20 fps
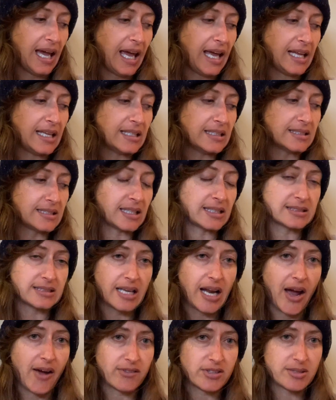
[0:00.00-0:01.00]
It doesn't
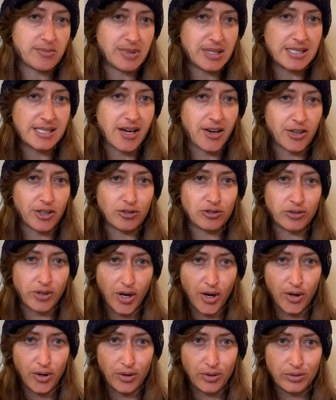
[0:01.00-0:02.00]
have to be done
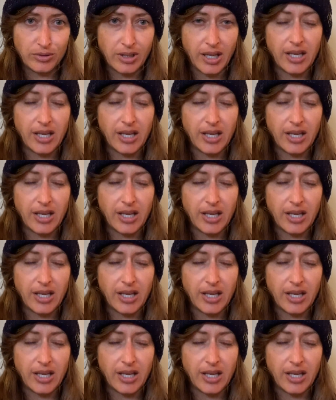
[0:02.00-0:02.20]
alone.